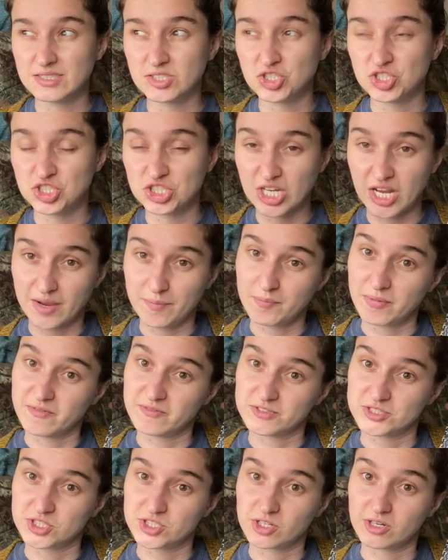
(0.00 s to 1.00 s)
shape of
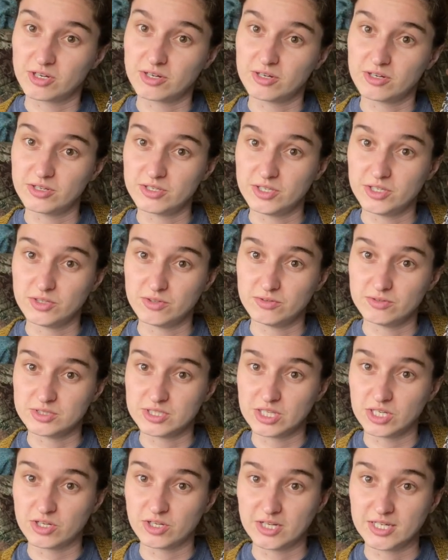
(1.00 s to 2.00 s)
a shawl, you
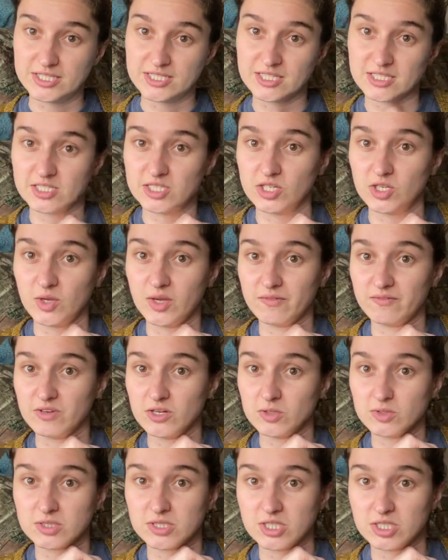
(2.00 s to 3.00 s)
decrease until you have
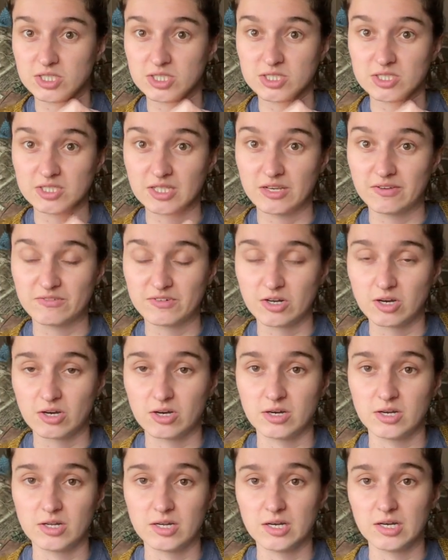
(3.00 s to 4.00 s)
no stitches left
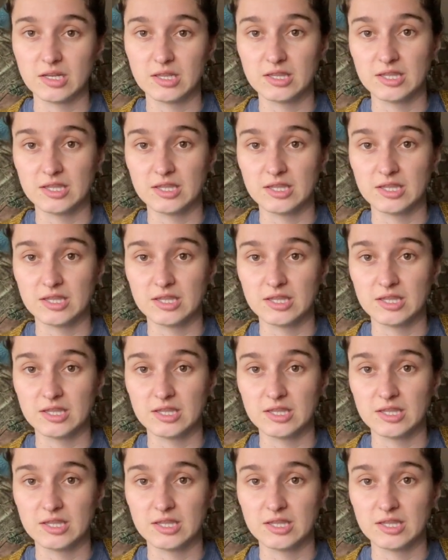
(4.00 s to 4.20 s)
on